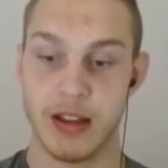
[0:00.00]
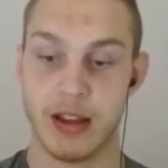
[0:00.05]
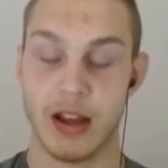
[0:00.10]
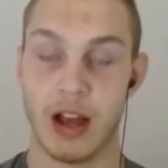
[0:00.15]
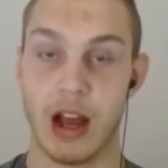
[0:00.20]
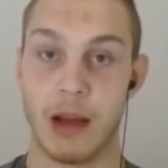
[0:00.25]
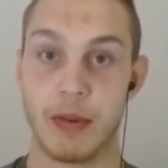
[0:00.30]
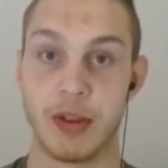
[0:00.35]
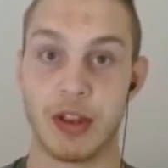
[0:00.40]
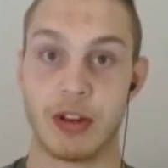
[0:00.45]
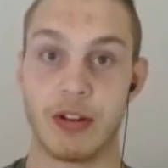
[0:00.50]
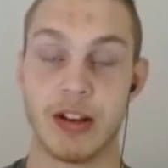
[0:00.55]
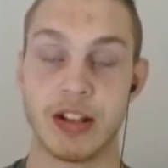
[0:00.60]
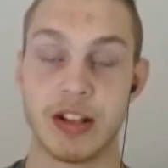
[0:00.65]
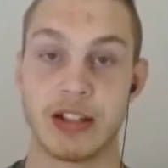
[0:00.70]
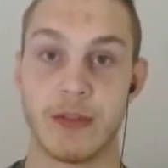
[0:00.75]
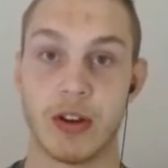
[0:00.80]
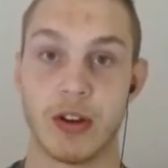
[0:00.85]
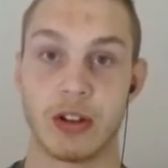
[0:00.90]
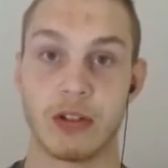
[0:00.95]
Um, in the
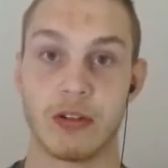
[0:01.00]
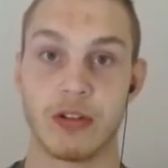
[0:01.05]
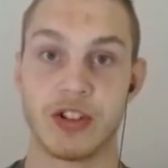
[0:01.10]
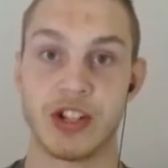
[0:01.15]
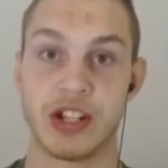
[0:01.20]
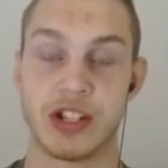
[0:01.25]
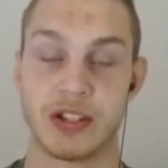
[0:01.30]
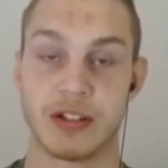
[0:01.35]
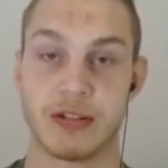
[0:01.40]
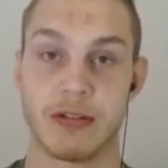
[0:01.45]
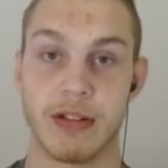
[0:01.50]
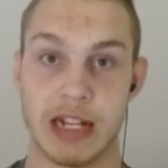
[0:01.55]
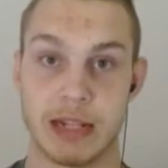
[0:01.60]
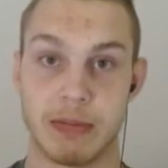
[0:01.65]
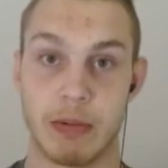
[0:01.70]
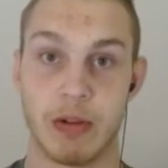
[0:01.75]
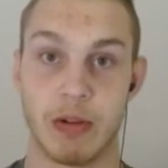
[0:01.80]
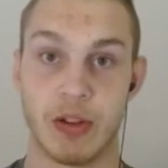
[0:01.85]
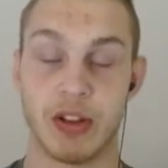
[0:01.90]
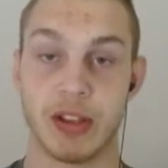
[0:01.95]
grace of our Lord Jesus Christ,
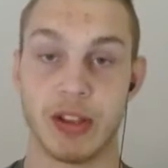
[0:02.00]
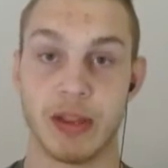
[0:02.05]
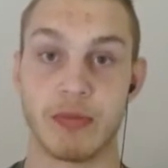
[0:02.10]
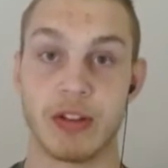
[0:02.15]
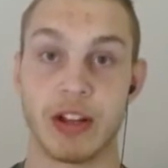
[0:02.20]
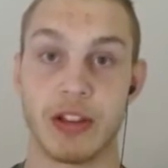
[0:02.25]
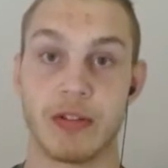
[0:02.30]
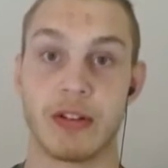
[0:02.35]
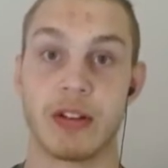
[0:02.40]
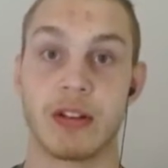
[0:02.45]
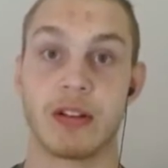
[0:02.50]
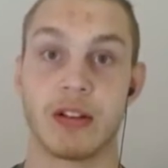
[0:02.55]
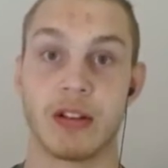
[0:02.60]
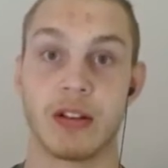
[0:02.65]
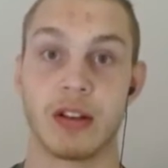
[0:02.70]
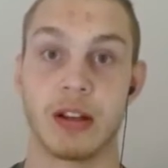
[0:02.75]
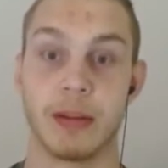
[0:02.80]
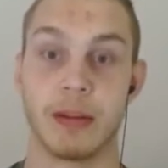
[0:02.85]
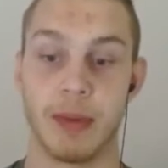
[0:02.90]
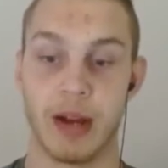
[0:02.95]
be with all the brethren.
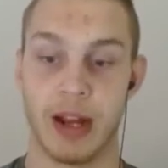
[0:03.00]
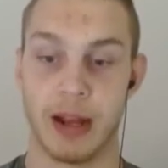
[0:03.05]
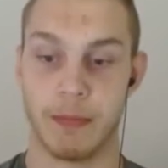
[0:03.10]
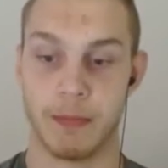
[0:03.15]
Goodbye.